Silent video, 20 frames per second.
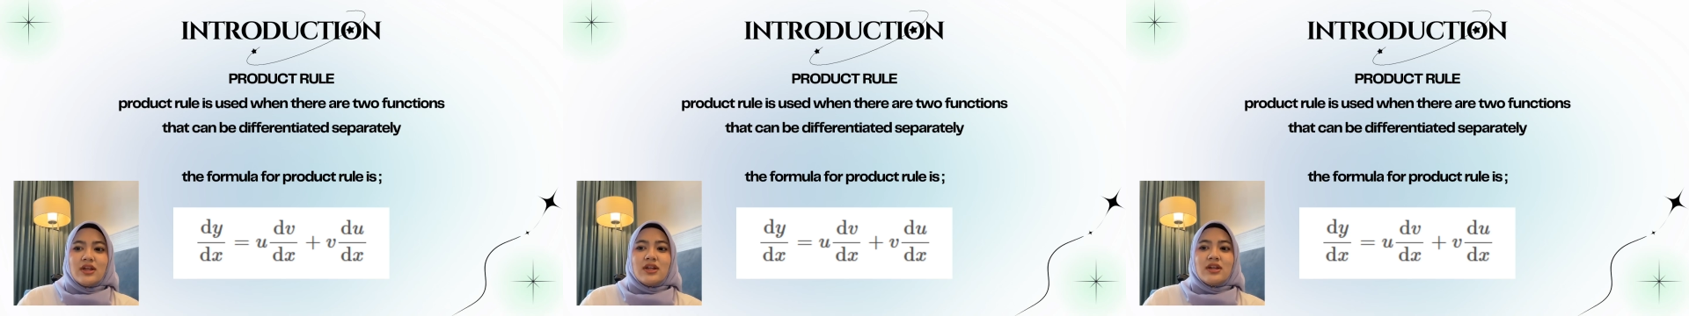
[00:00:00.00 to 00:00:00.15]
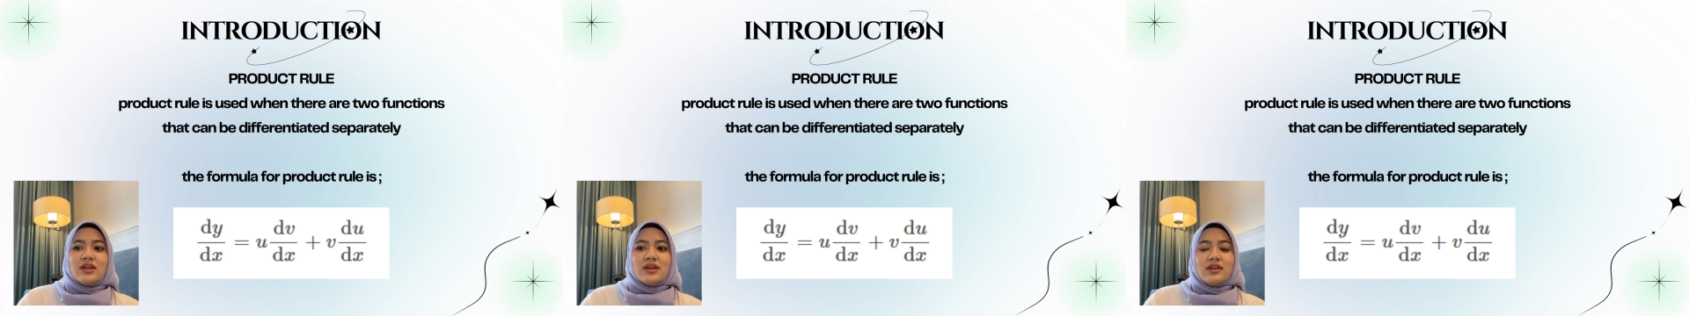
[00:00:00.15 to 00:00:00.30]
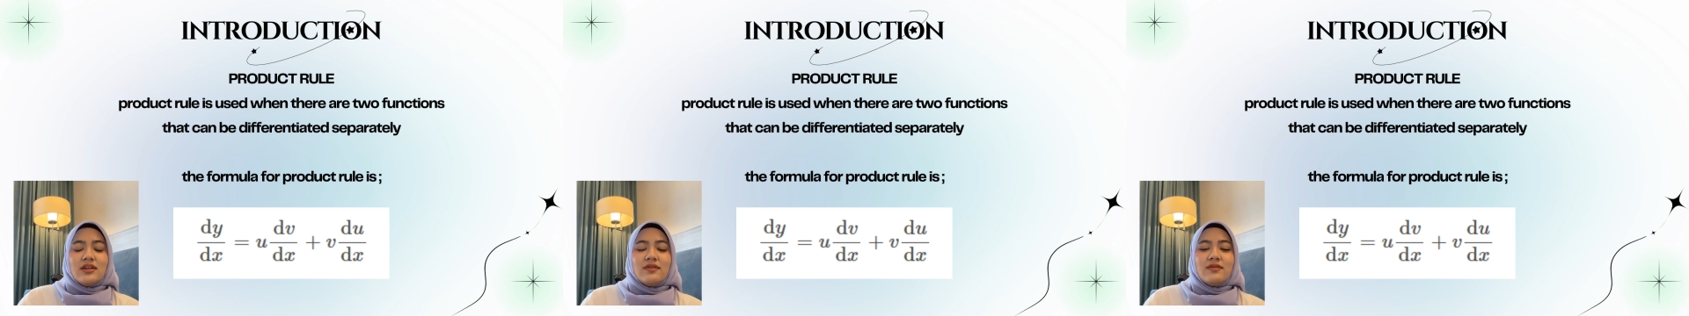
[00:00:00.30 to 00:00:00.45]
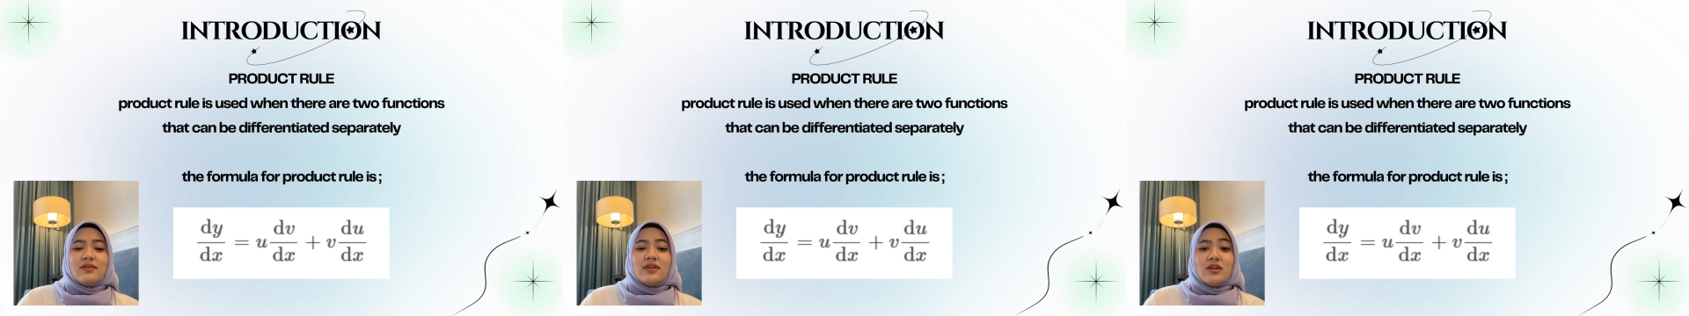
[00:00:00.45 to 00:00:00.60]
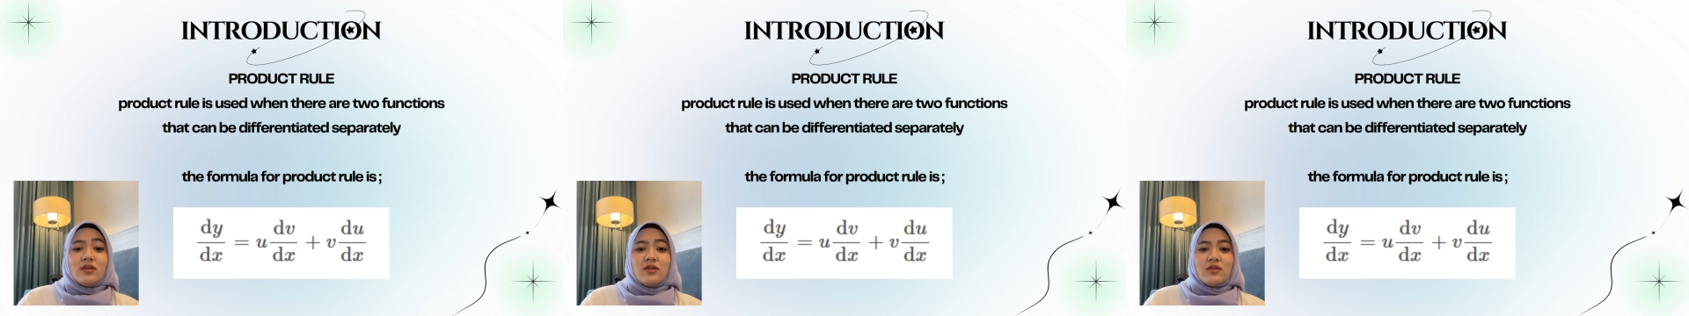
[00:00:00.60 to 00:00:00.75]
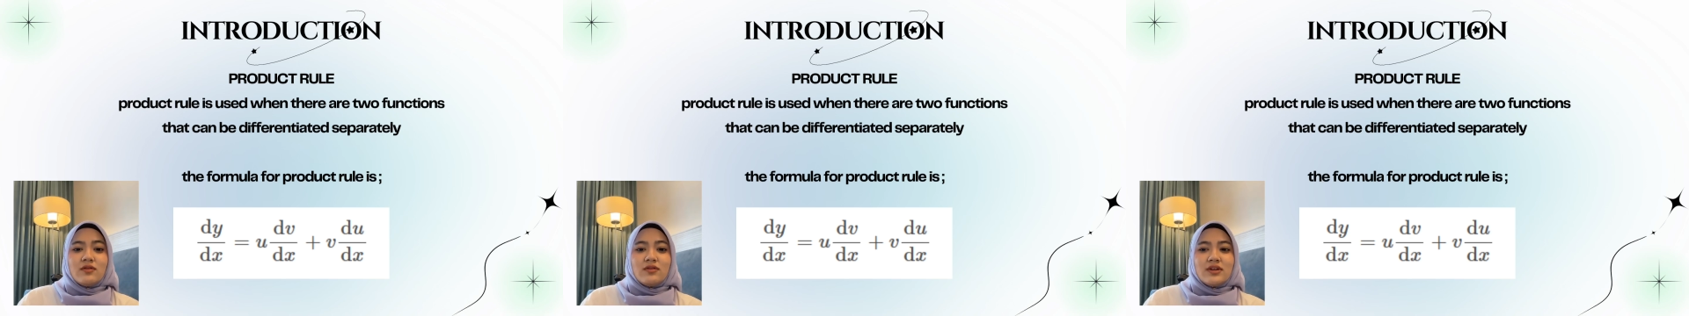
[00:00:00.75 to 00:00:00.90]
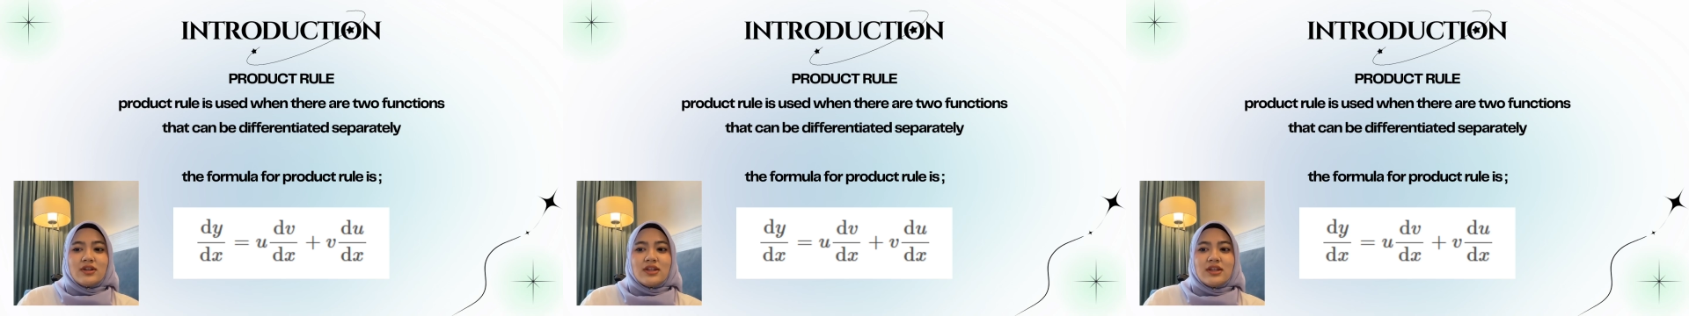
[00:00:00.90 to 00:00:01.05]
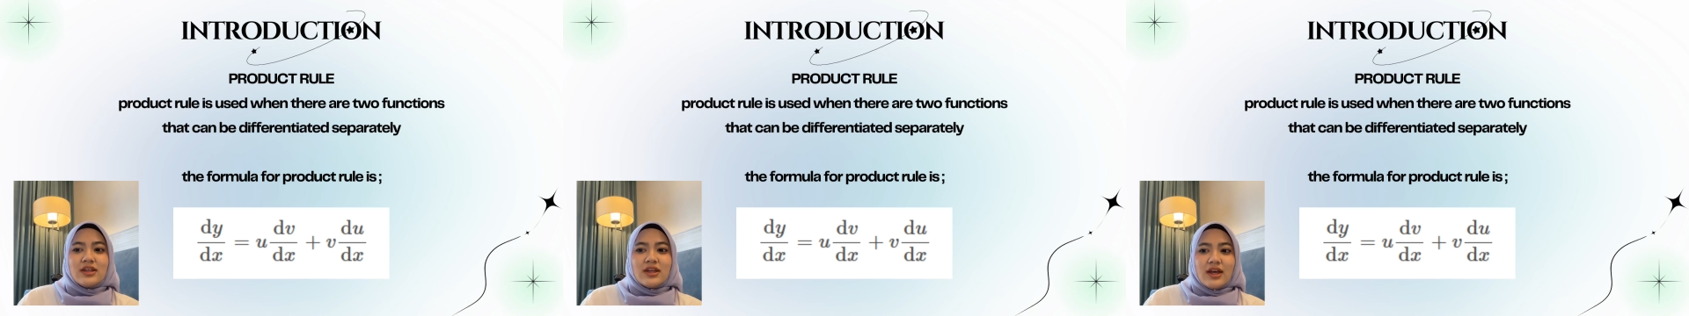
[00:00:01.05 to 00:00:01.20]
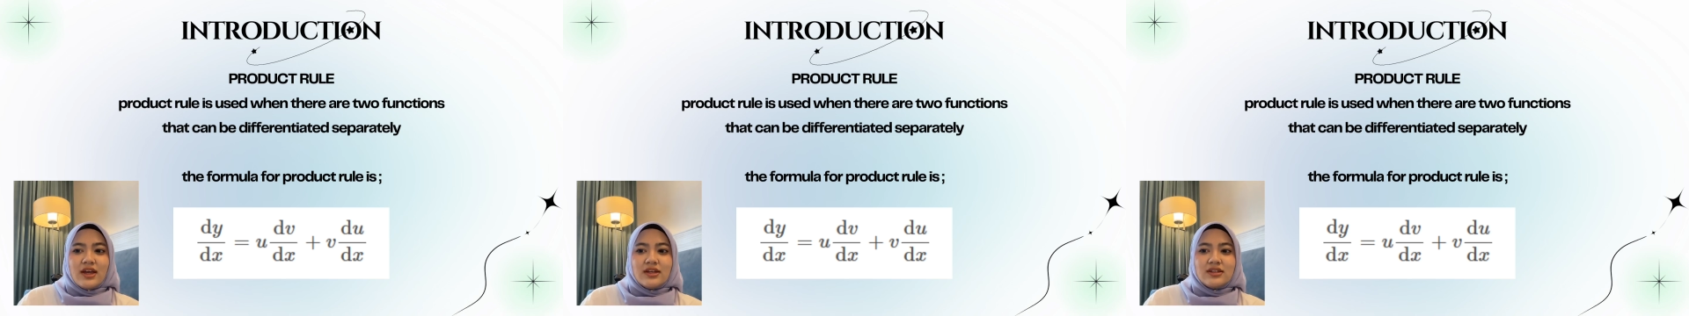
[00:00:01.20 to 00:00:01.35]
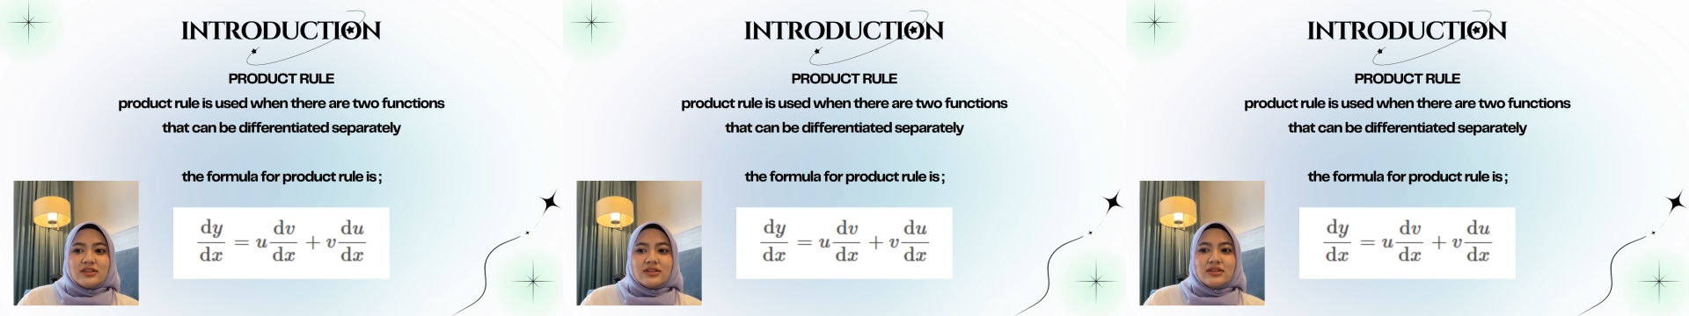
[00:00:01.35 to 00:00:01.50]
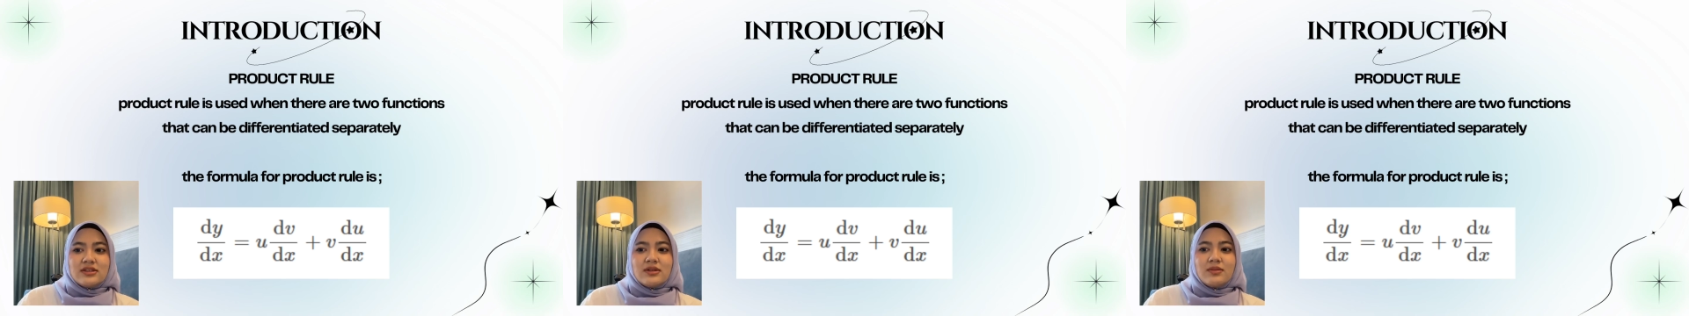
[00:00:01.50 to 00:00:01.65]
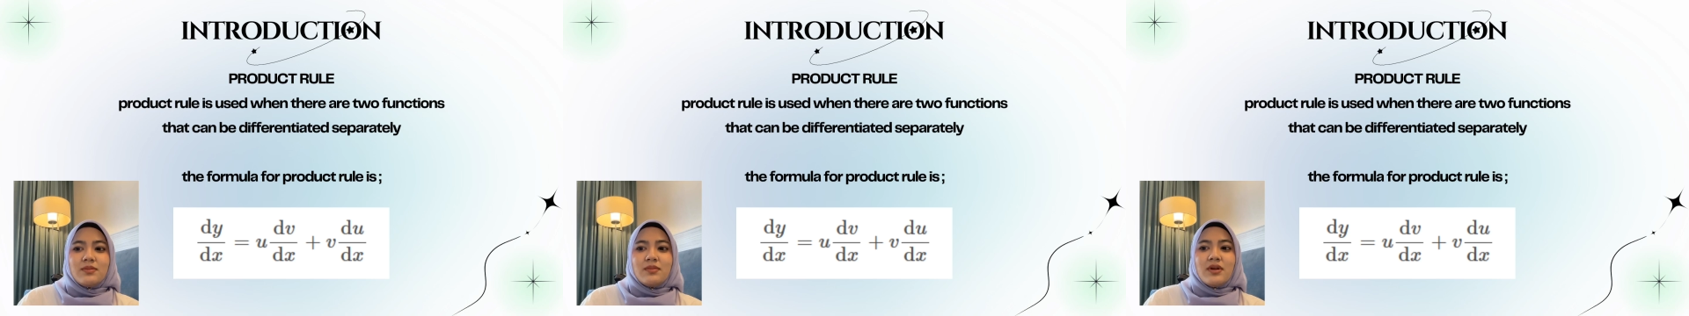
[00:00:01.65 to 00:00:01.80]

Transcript: dv over dx